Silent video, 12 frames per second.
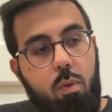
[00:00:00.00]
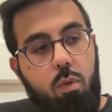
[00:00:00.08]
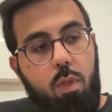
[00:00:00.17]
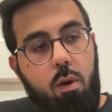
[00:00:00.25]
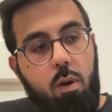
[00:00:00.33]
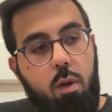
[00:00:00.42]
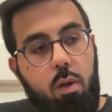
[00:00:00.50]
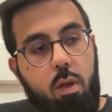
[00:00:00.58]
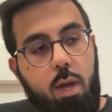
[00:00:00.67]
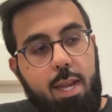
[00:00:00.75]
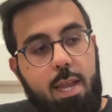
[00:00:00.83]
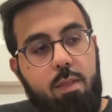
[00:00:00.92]
there are
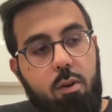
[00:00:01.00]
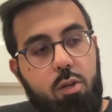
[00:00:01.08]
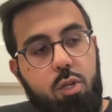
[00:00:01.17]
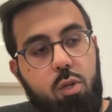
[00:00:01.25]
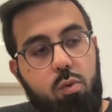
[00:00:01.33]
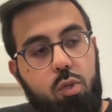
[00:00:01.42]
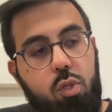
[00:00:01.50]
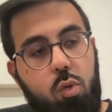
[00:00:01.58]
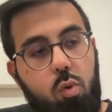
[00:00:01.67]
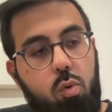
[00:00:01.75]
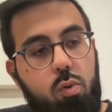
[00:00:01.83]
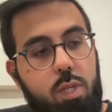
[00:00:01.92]
again there are two
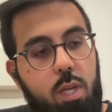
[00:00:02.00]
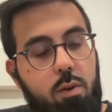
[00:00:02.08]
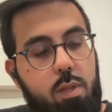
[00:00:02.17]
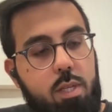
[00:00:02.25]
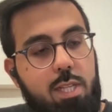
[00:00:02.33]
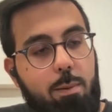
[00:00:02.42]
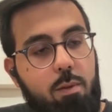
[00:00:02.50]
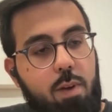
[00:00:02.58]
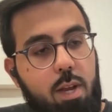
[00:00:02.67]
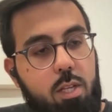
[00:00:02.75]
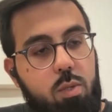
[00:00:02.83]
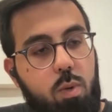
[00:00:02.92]
schools here in the Islamic
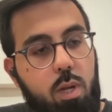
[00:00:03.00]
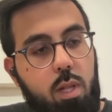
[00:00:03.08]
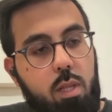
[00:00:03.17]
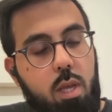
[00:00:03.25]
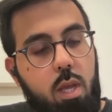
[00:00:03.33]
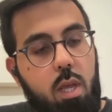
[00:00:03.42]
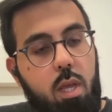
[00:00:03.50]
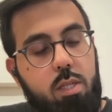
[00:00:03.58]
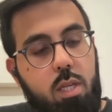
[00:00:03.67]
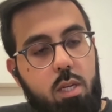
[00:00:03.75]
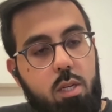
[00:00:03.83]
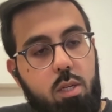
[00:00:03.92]
finance world.
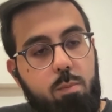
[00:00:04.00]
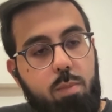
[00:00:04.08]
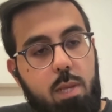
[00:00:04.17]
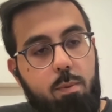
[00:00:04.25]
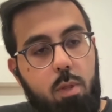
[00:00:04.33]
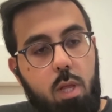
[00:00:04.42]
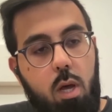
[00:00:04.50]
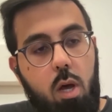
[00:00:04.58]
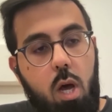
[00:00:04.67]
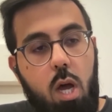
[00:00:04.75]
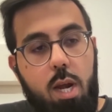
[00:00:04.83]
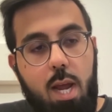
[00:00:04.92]
Certain people
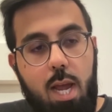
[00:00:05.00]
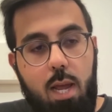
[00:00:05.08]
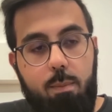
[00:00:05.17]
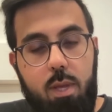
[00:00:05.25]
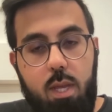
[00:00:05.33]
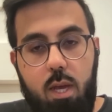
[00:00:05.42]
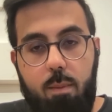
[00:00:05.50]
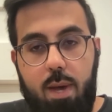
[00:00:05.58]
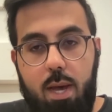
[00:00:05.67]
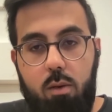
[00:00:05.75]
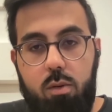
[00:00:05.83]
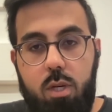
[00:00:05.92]
are unhappy
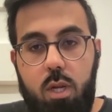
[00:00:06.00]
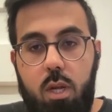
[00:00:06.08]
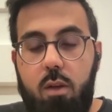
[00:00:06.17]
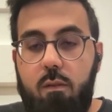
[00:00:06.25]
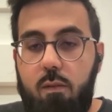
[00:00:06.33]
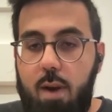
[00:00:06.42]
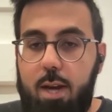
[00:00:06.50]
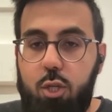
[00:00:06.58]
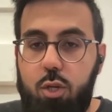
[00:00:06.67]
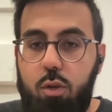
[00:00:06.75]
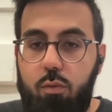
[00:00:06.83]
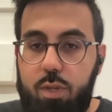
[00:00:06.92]
about
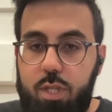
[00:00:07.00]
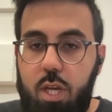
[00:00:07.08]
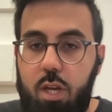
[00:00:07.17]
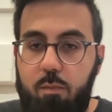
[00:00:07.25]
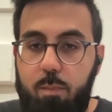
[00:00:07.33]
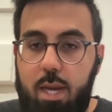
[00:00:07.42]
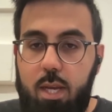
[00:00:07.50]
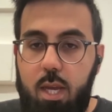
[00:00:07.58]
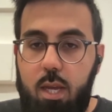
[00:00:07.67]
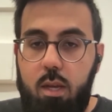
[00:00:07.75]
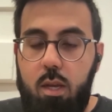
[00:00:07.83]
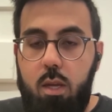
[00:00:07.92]
fractional reserve
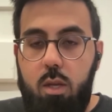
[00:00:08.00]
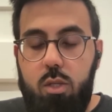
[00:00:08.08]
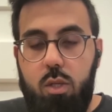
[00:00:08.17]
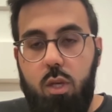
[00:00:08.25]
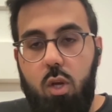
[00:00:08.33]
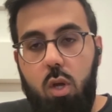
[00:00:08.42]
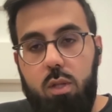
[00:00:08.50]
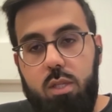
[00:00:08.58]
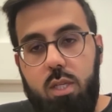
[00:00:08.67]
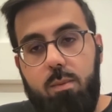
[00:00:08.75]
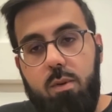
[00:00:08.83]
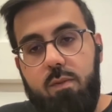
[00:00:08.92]
banking. Yes. So the
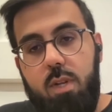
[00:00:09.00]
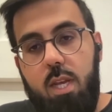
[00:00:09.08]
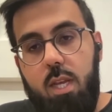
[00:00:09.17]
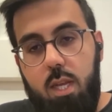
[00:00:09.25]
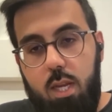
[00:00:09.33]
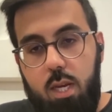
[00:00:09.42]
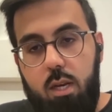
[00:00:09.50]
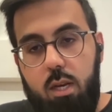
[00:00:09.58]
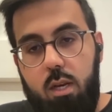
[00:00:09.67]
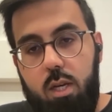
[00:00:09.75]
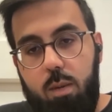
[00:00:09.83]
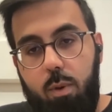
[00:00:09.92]
concept of taking in
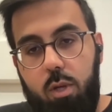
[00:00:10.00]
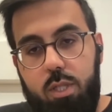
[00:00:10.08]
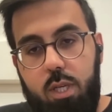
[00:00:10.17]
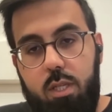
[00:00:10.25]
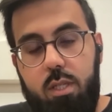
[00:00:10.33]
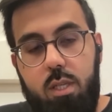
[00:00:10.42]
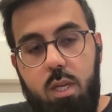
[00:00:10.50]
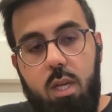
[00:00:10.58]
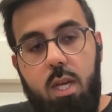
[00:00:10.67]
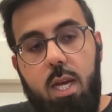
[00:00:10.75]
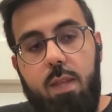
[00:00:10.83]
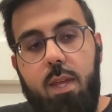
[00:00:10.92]
deposits
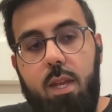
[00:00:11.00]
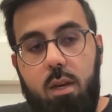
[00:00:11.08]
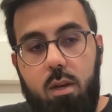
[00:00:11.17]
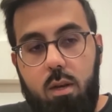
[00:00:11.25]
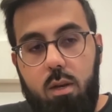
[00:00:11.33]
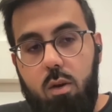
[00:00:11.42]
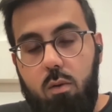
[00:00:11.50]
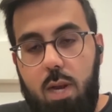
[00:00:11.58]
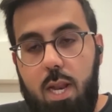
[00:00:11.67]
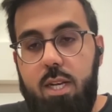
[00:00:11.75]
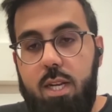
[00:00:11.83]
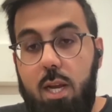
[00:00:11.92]
and then you know
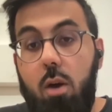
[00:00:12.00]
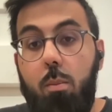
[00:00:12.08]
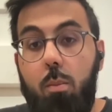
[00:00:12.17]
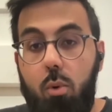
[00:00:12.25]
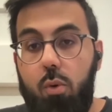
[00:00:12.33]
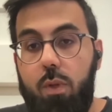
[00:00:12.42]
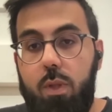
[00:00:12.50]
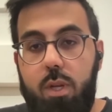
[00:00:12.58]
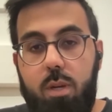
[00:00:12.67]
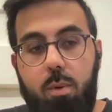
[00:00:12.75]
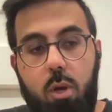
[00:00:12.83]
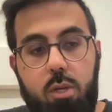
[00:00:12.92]
lending out more than the
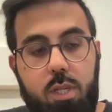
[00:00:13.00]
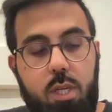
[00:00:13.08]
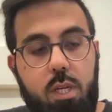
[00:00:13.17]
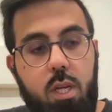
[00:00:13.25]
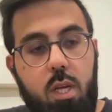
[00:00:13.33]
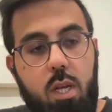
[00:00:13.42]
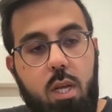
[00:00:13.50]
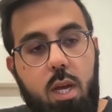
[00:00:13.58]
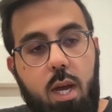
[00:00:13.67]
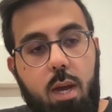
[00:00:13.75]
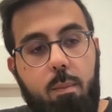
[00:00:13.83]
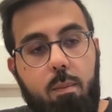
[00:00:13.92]
deposit.
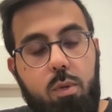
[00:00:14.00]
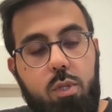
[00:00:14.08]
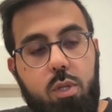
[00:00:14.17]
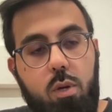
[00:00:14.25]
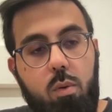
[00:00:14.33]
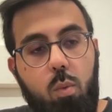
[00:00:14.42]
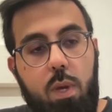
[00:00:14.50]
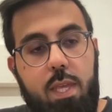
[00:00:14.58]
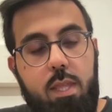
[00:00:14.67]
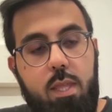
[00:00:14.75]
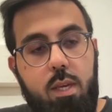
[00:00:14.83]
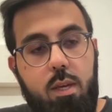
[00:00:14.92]
Um, so
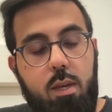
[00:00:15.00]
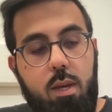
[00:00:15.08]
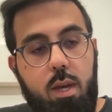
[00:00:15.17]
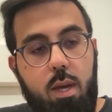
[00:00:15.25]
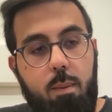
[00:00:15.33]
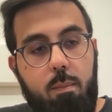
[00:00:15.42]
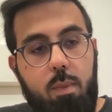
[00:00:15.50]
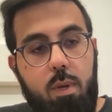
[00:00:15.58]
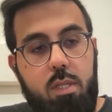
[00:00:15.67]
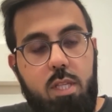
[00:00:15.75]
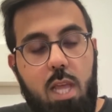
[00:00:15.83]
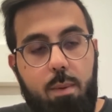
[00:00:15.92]
within the um,
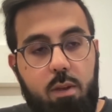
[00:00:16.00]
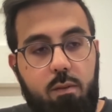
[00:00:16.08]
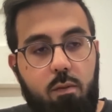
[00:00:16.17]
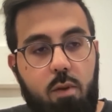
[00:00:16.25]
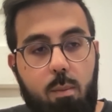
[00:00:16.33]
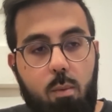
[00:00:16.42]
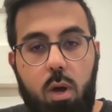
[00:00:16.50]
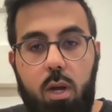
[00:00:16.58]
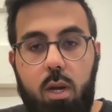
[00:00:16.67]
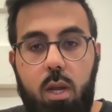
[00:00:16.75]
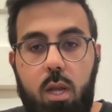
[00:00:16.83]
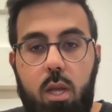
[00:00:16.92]
Islamic framework,
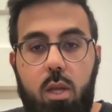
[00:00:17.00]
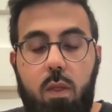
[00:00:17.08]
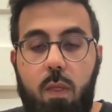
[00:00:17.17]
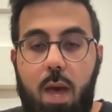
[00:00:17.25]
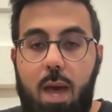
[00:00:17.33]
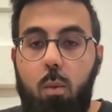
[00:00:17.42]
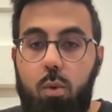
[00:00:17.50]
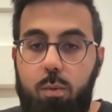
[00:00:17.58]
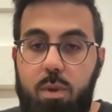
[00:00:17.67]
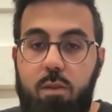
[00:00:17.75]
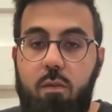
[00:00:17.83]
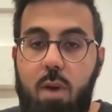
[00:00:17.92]
that would
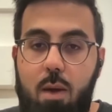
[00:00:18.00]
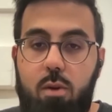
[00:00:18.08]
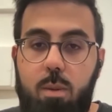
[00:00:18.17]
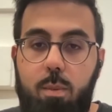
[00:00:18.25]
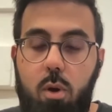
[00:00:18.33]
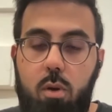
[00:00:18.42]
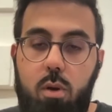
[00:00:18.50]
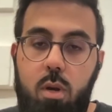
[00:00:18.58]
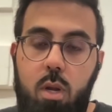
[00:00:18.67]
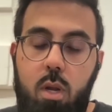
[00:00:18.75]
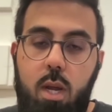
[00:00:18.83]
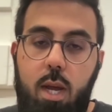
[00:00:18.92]
be frowned upon,
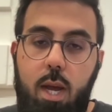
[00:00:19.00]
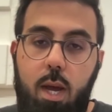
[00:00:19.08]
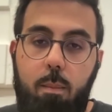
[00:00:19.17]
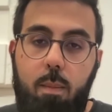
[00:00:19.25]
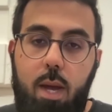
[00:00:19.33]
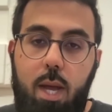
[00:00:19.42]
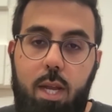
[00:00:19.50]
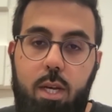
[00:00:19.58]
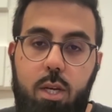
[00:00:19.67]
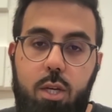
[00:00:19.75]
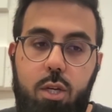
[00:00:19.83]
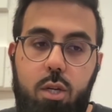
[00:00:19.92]
um,
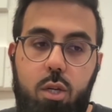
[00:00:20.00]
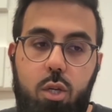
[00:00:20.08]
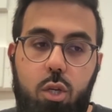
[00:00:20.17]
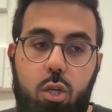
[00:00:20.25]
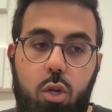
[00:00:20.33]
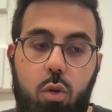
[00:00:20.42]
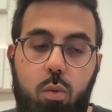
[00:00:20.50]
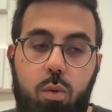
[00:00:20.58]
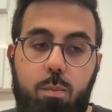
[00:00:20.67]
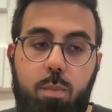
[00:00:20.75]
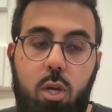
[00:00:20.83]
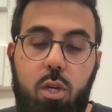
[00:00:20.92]
and you know
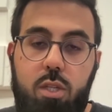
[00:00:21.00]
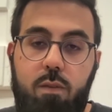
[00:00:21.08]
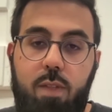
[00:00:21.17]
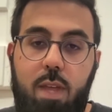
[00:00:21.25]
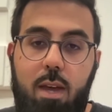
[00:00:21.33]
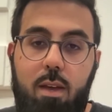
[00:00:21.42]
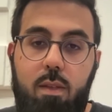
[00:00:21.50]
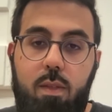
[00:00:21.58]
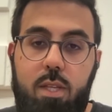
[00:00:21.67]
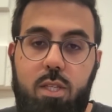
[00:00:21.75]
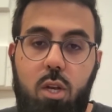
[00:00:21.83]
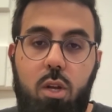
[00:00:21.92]
because of that,
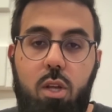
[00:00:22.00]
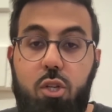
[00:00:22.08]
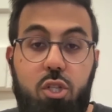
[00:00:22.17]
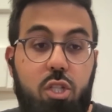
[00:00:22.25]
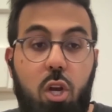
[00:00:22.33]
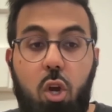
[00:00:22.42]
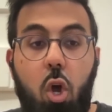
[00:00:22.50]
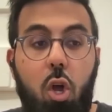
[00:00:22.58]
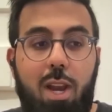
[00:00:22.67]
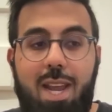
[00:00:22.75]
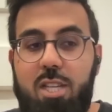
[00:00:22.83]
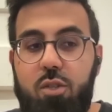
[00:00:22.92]
there's a just a
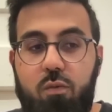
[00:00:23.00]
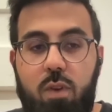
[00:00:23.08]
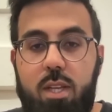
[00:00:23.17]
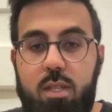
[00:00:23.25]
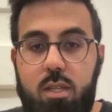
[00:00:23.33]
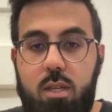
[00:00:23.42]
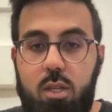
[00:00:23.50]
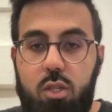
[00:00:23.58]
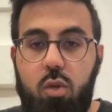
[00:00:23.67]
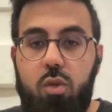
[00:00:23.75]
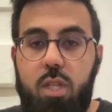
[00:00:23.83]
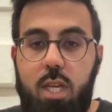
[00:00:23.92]
lot less risk
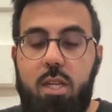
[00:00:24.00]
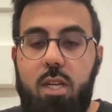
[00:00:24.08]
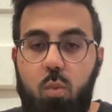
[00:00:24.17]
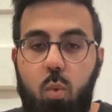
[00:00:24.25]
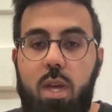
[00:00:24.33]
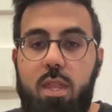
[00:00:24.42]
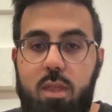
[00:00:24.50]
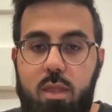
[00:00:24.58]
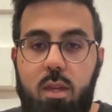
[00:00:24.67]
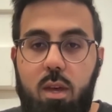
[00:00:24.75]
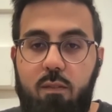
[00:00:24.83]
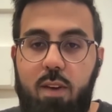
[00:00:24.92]
associated with
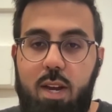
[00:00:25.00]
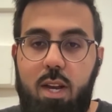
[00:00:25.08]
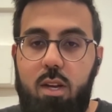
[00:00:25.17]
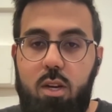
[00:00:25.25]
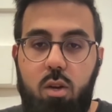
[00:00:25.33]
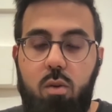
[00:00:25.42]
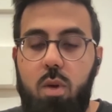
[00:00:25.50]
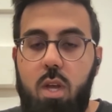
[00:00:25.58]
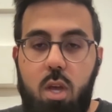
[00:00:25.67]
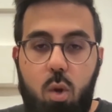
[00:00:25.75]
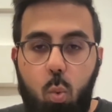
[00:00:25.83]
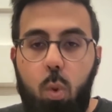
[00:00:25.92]
a finance, you know,
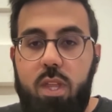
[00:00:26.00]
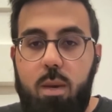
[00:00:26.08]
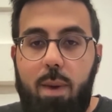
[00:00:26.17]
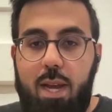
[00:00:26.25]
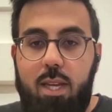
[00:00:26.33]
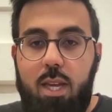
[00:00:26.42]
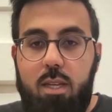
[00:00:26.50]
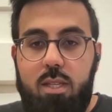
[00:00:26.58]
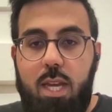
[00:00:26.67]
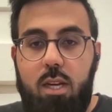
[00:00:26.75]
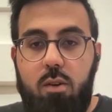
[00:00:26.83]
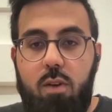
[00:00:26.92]
with a banking
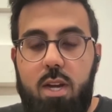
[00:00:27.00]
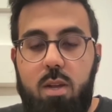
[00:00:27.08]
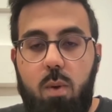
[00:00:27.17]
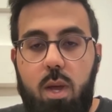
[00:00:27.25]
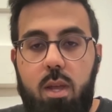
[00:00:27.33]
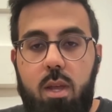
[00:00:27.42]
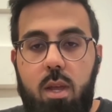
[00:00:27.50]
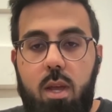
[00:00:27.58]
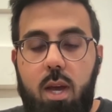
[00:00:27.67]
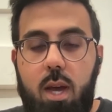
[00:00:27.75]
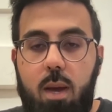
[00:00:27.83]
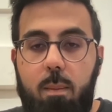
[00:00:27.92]
sector anyway.
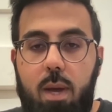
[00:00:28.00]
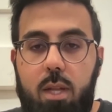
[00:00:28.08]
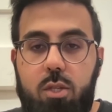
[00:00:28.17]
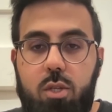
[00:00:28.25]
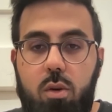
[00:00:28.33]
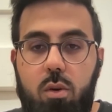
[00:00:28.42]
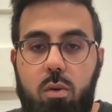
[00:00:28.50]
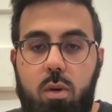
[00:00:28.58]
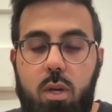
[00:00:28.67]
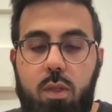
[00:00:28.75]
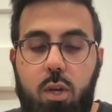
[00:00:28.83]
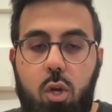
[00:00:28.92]
Um, and so
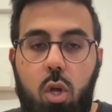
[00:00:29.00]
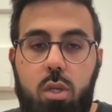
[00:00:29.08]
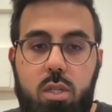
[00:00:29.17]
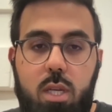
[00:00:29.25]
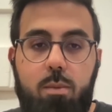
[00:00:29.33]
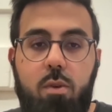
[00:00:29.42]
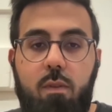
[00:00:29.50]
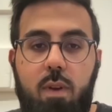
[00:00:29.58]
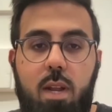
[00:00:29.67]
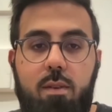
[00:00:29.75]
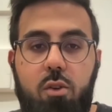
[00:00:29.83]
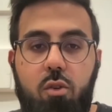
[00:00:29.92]
the concept of a
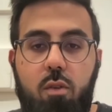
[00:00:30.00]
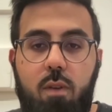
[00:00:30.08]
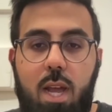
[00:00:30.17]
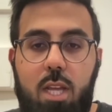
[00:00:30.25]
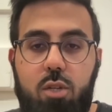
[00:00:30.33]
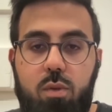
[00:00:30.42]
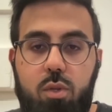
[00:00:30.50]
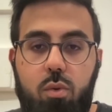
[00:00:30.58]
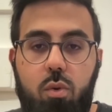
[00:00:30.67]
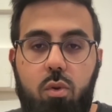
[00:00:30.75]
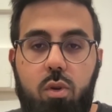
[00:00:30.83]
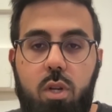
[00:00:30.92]
lender of last
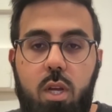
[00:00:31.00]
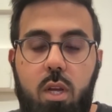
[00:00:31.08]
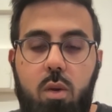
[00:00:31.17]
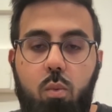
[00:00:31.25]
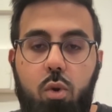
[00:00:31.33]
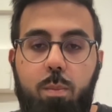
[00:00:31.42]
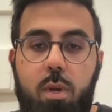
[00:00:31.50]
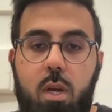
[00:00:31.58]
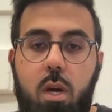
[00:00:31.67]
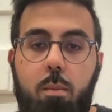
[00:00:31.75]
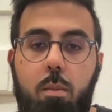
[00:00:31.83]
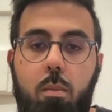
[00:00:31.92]
resort would
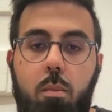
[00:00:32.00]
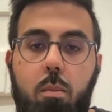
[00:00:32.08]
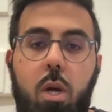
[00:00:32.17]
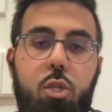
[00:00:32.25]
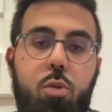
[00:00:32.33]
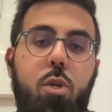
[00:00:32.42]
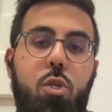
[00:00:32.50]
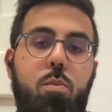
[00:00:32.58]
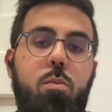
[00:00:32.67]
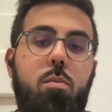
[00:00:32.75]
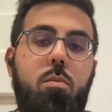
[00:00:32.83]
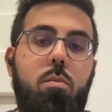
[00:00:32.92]
become much much
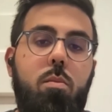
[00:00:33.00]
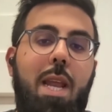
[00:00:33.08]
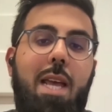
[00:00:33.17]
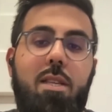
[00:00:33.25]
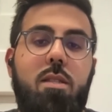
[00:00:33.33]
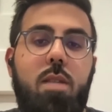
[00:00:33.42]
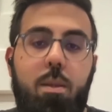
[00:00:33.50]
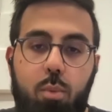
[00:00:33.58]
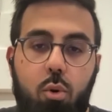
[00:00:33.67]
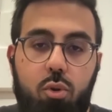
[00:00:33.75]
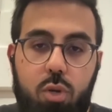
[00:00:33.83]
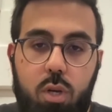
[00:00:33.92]
less
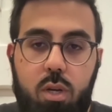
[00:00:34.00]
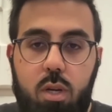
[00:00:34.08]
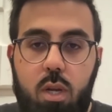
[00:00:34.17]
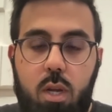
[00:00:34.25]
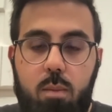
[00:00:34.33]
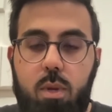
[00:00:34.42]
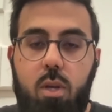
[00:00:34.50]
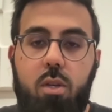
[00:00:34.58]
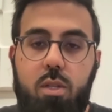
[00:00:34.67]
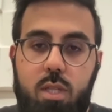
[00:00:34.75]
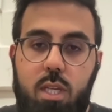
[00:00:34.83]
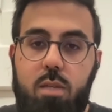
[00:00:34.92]
important
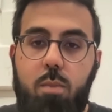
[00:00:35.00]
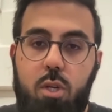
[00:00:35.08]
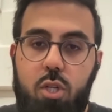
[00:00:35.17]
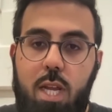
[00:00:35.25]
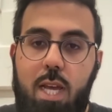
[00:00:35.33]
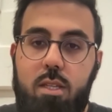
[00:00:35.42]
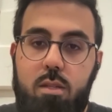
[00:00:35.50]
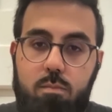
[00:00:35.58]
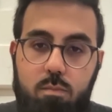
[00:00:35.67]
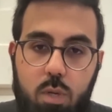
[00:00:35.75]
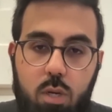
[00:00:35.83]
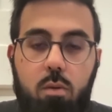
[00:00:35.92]
because there's much less you